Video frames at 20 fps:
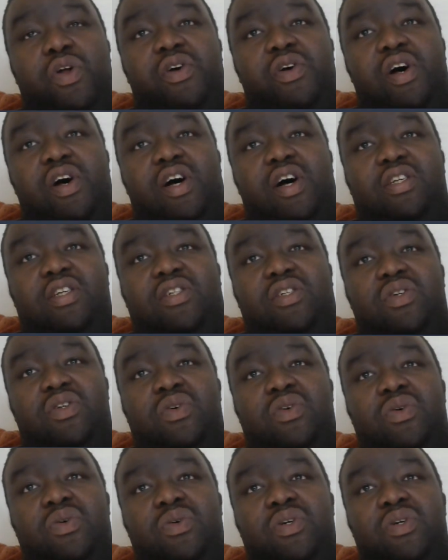Yo, Chig, it's
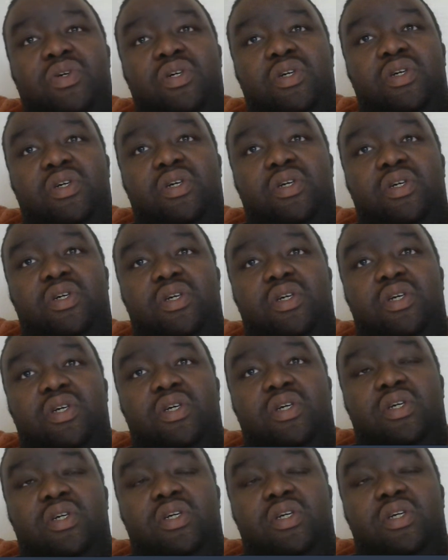4 a.m. in
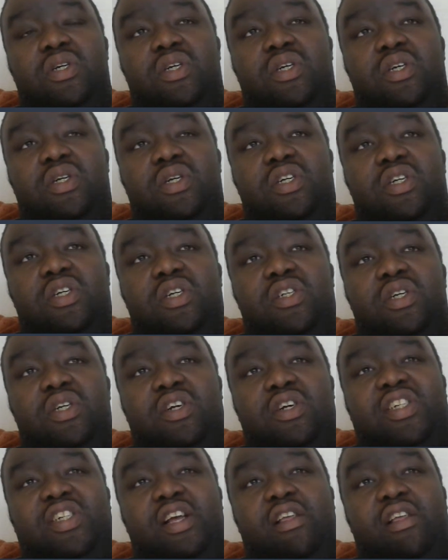Jamaica.
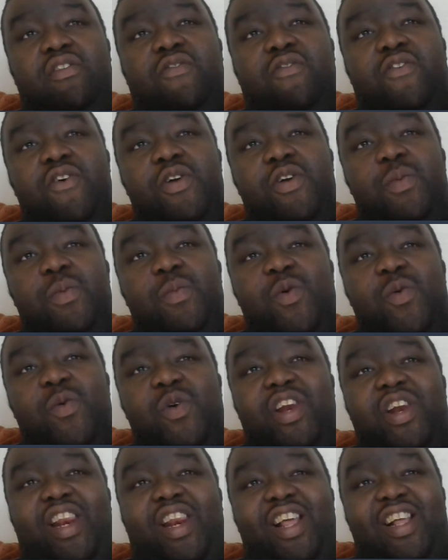Sorry to wake you,
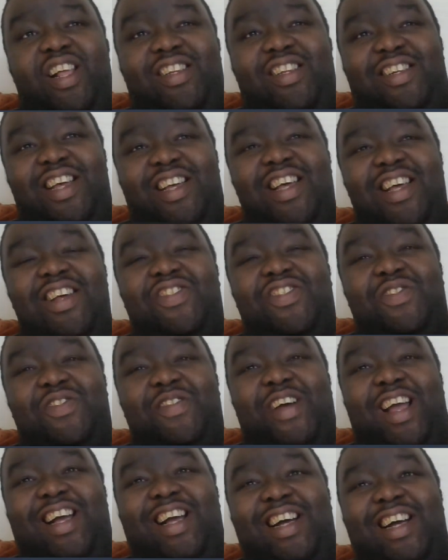brother. Sorry to
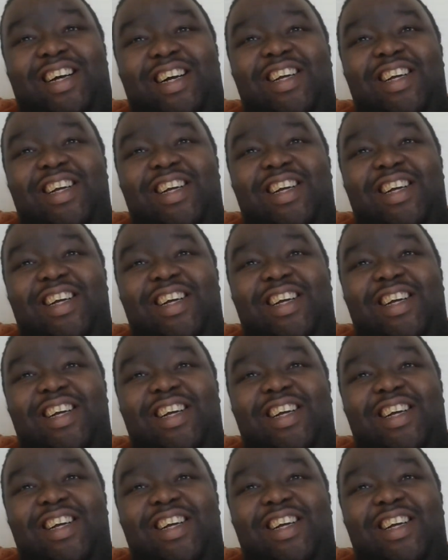wake you.